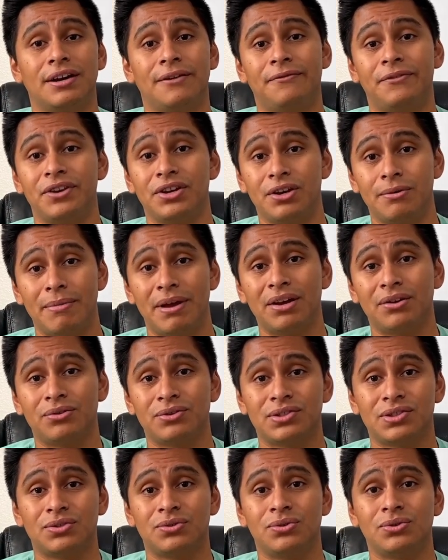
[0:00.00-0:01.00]
for your medical
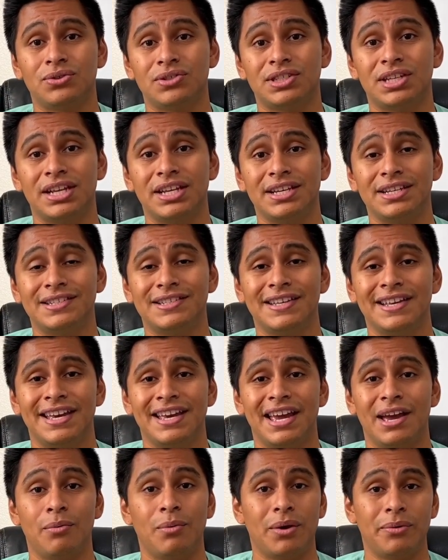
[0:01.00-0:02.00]
school studies
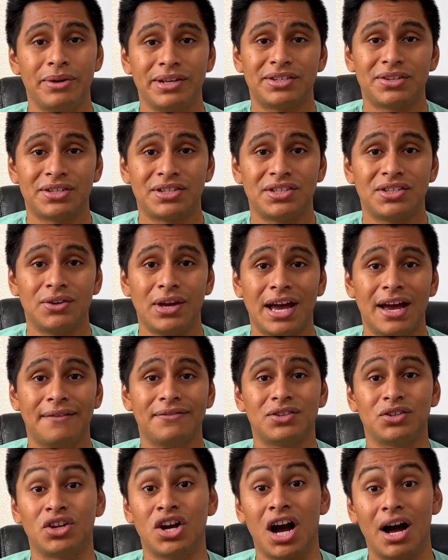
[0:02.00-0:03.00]
and what resources you have,
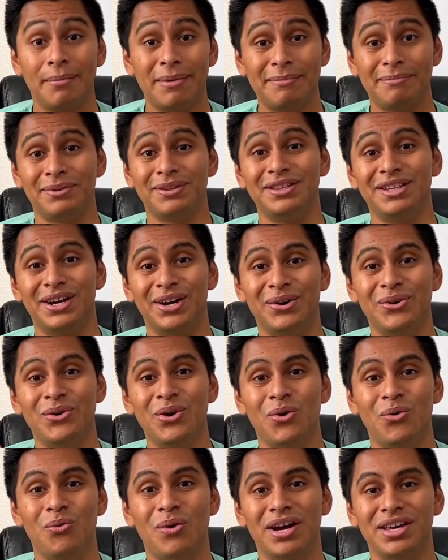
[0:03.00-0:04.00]
so comment below
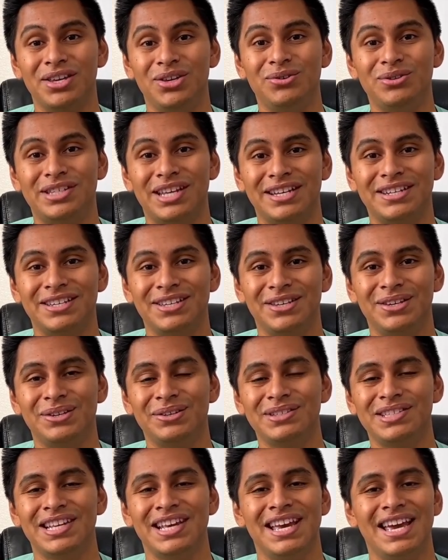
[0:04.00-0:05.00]
what you tend to
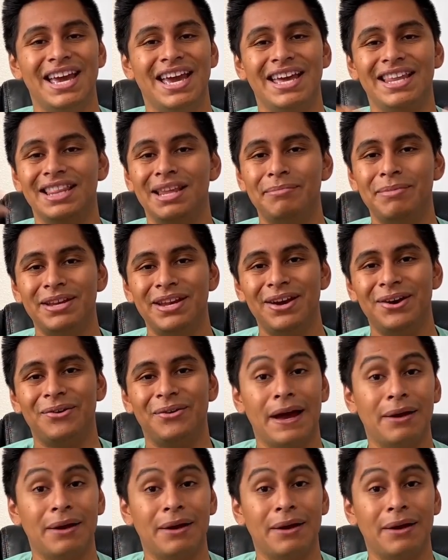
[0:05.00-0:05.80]
use and let me know.